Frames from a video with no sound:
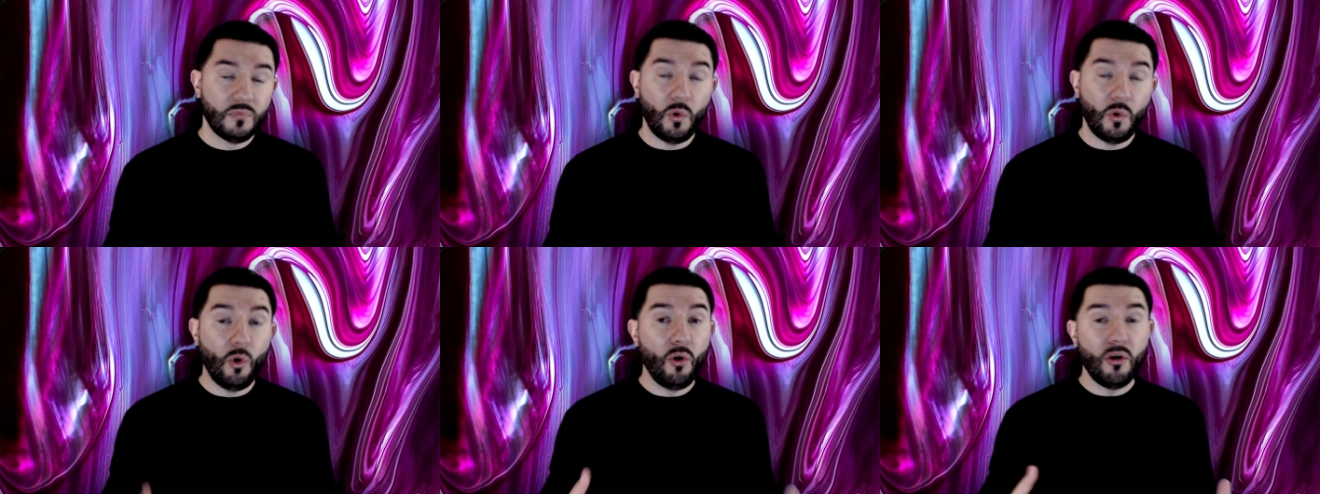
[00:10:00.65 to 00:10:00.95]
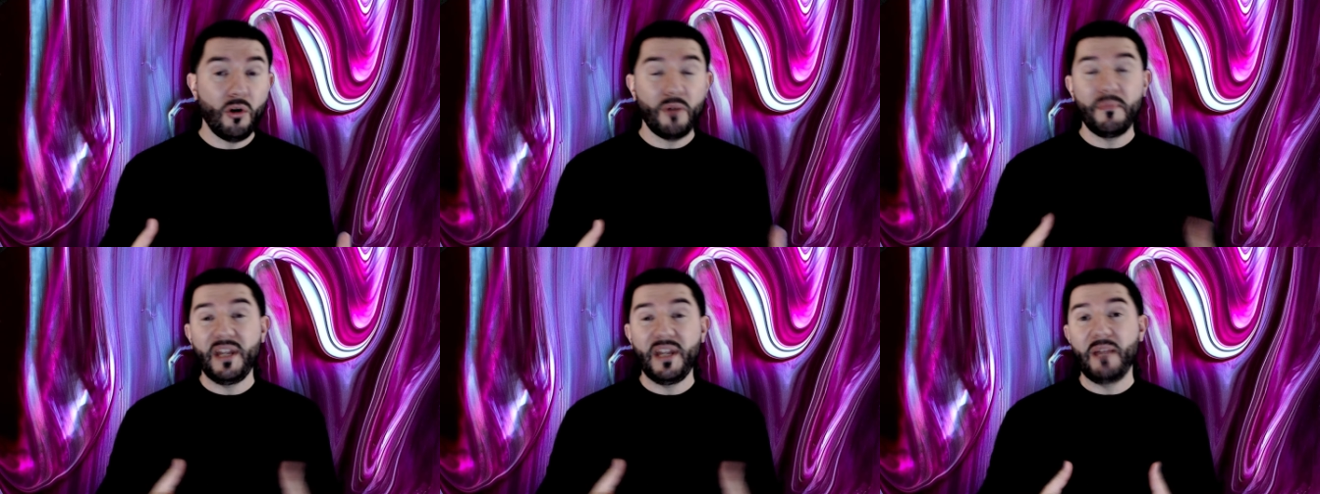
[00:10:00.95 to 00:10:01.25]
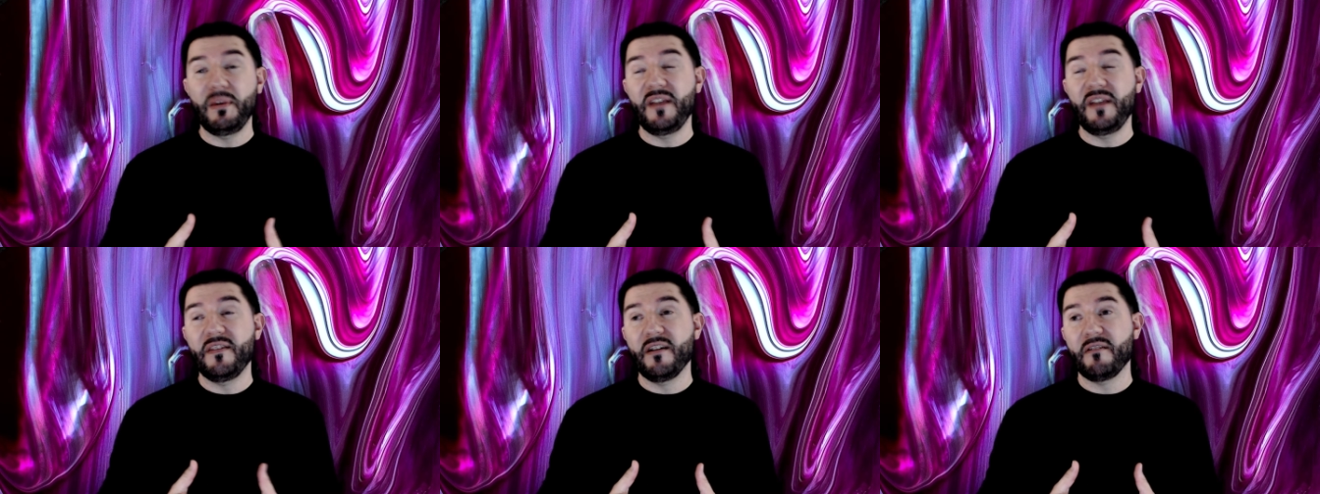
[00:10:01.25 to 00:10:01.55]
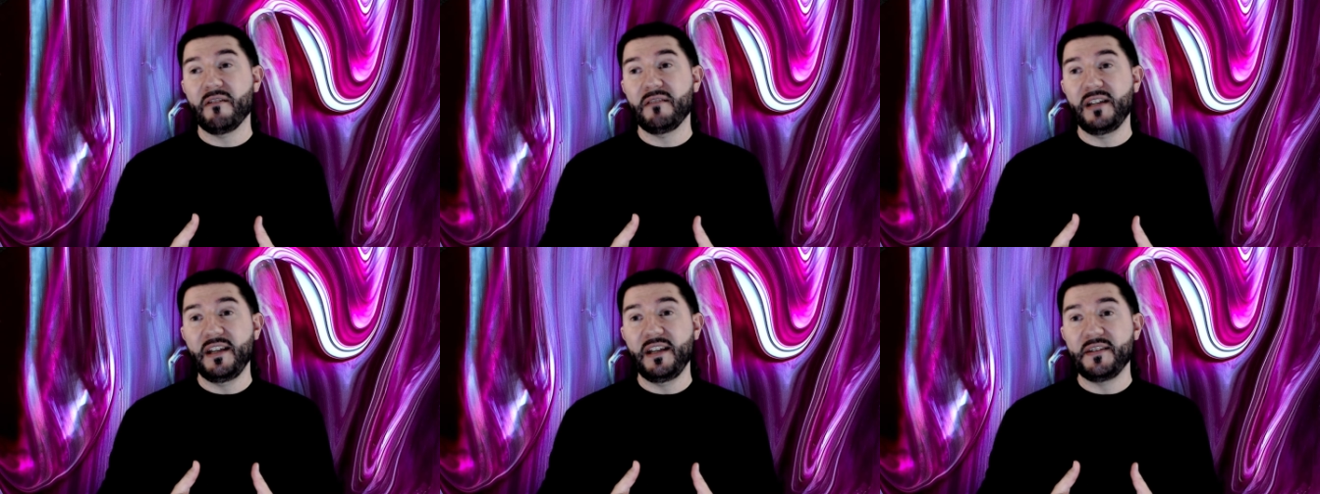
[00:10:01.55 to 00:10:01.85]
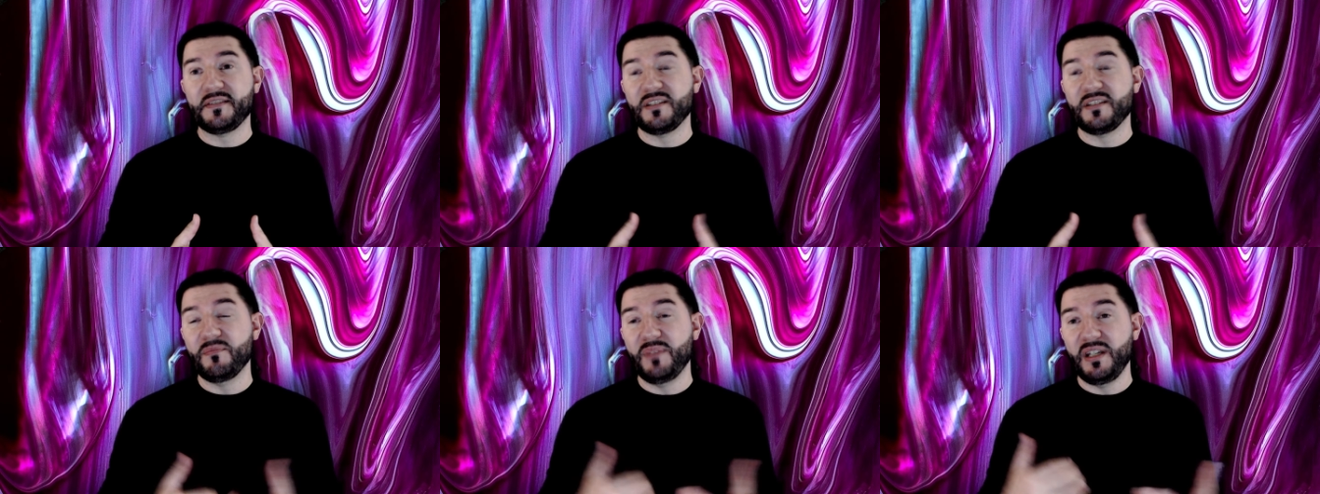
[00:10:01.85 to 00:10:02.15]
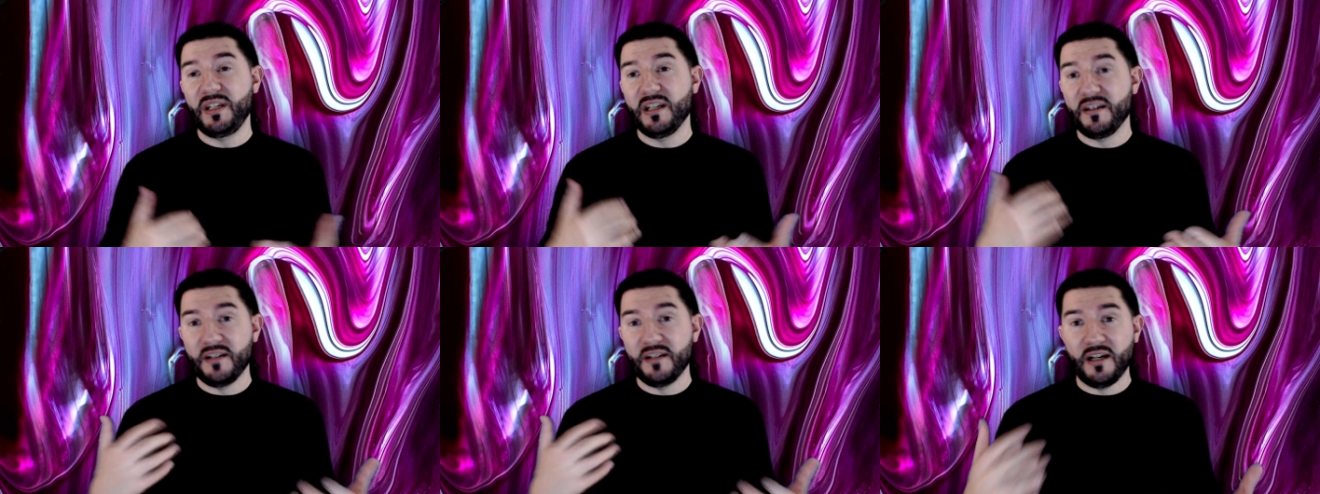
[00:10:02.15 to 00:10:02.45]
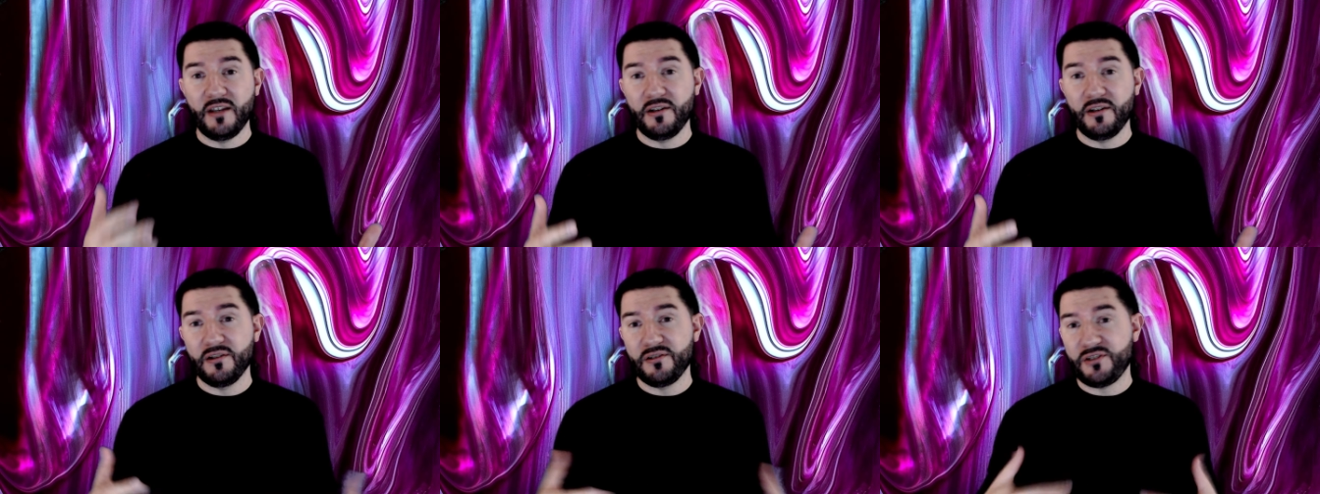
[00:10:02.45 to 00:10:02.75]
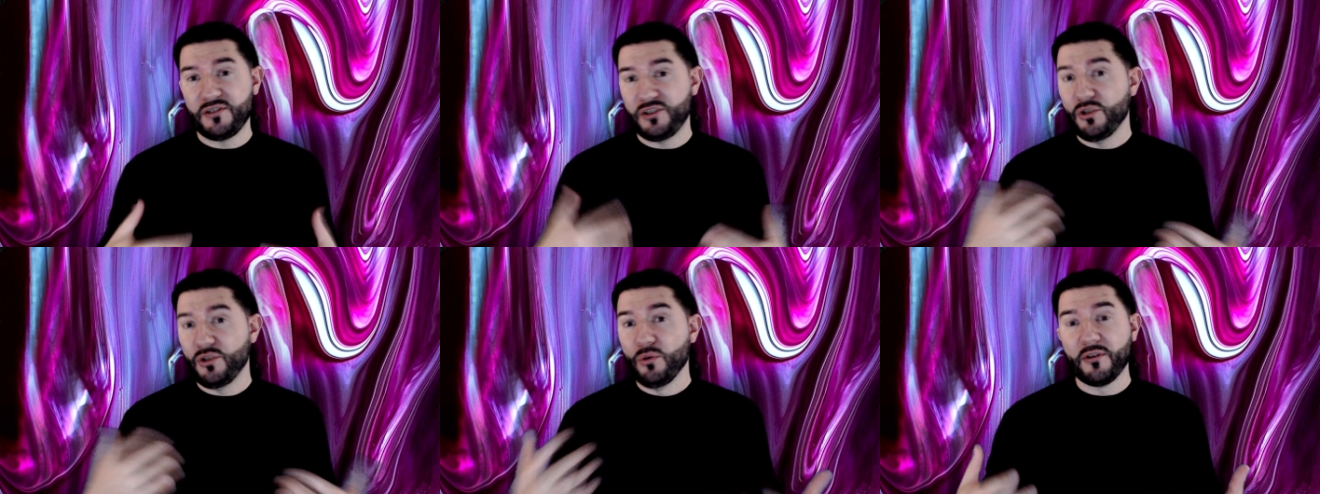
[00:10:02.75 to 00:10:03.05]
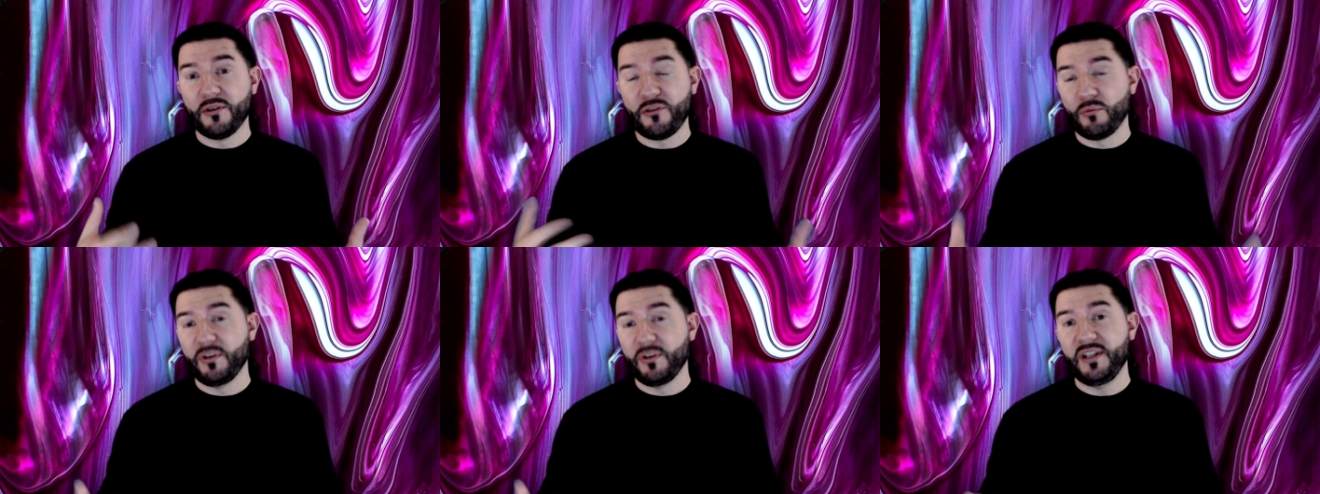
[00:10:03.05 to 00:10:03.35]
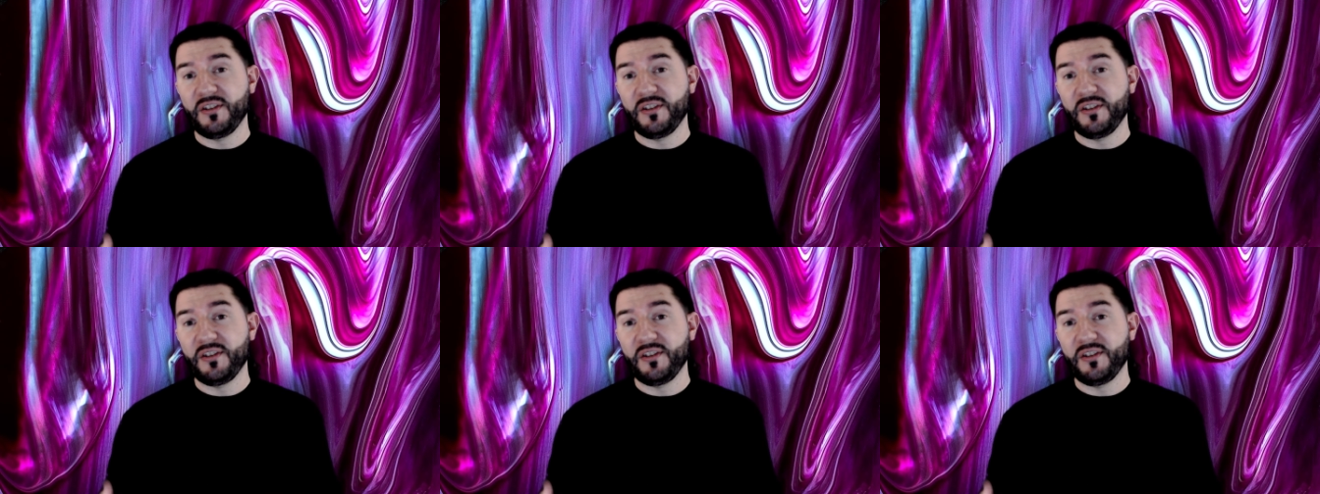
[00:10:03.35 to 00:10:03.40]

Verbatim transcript: or maybe there needs to be another two or three